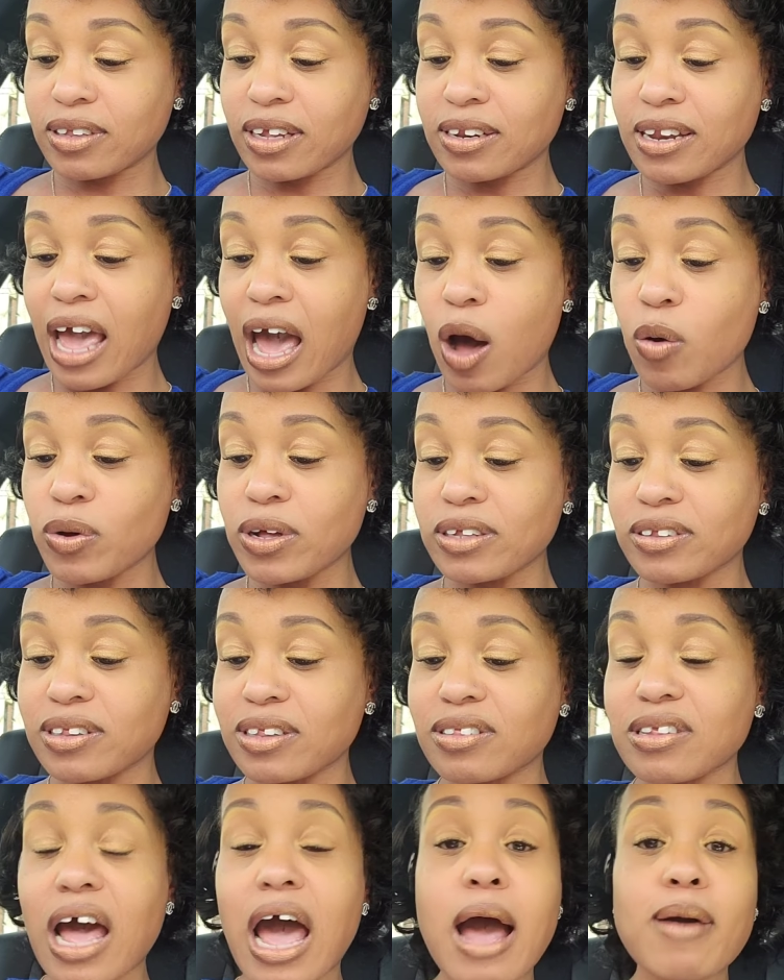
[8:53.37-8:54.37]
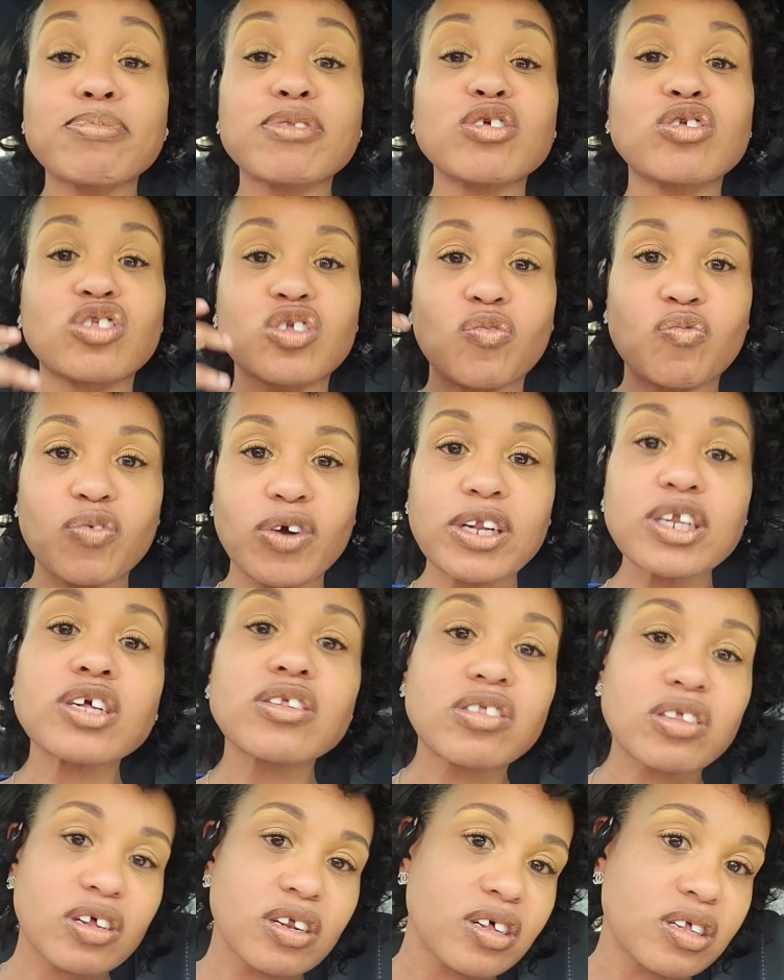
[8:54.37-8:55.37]
And now is the time to surrender
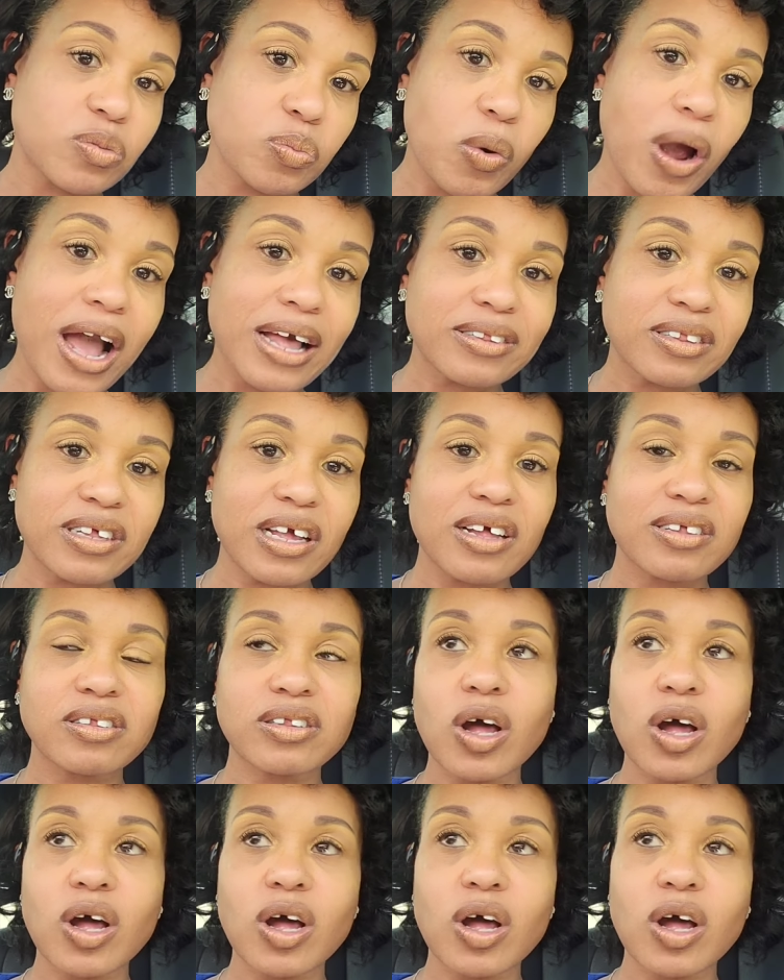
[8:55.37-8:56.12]
to this process.